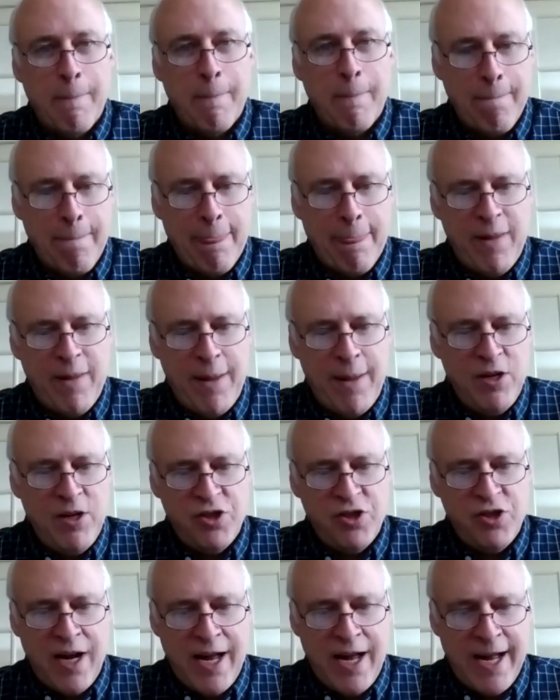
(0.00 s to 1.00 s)
Maybe
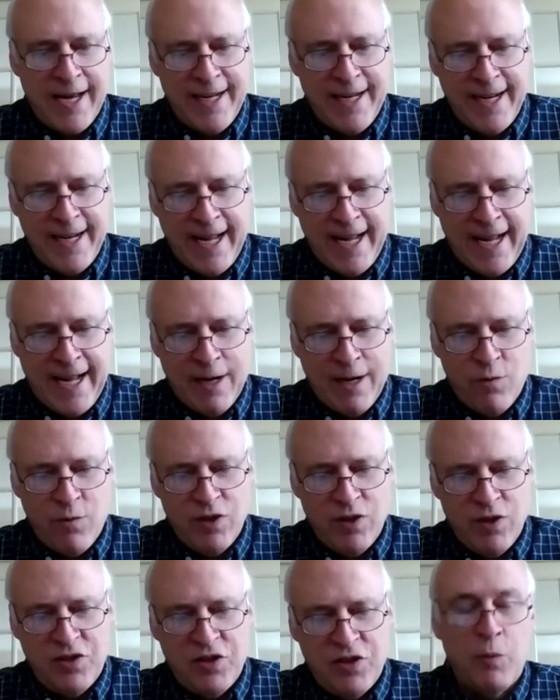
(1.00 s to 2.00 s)
John was
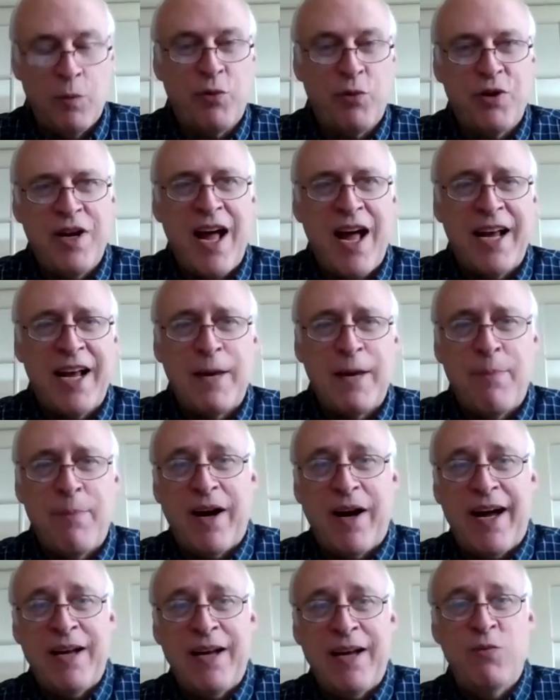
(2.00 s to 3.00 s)
still
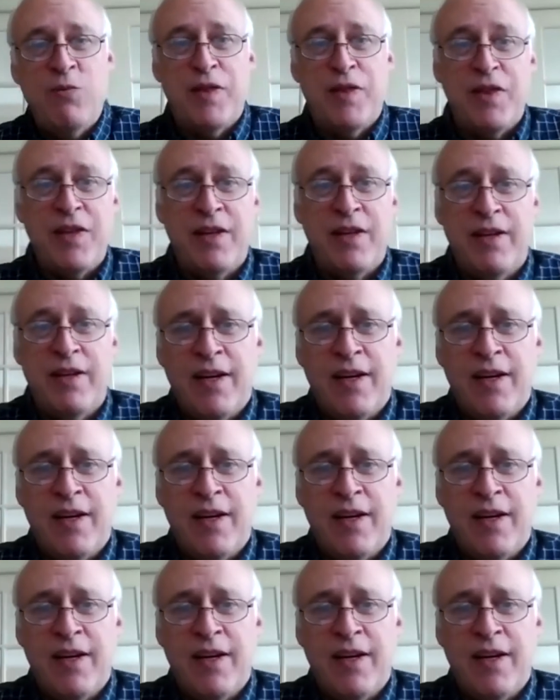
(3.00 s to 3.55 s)
preoccupied with the